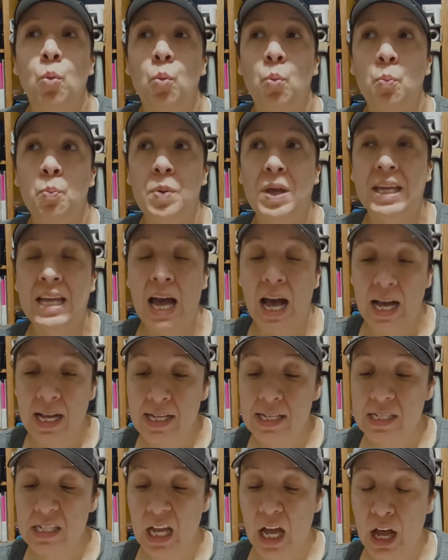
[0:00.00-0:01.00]

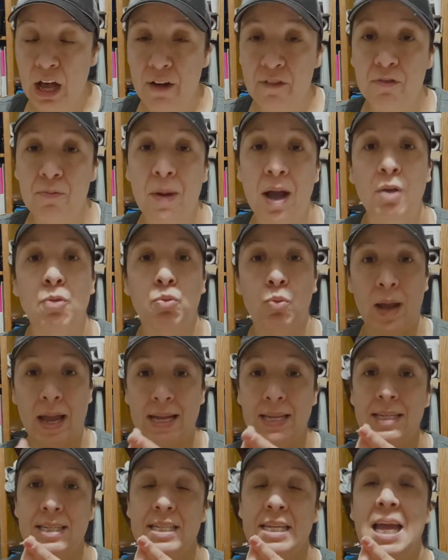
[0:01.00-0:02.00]
Because of my
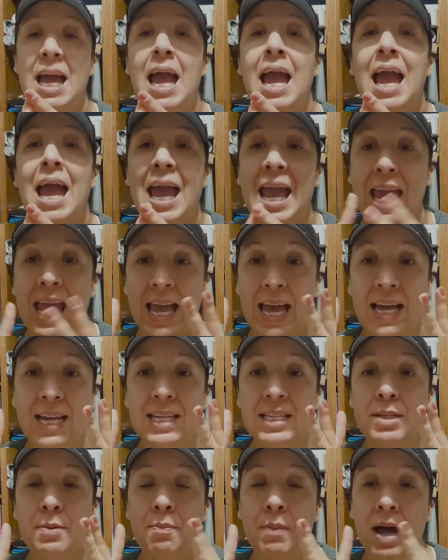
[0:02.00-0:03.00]
rent
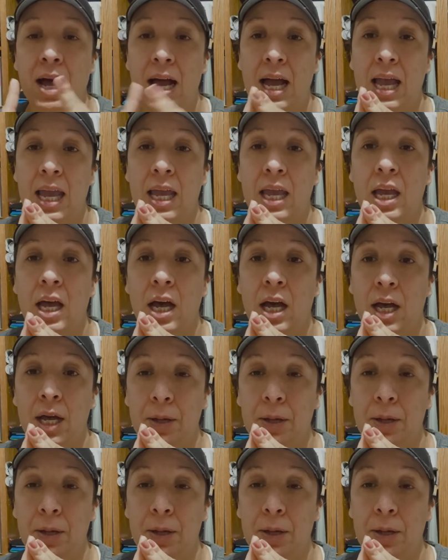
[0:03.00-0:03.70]
and my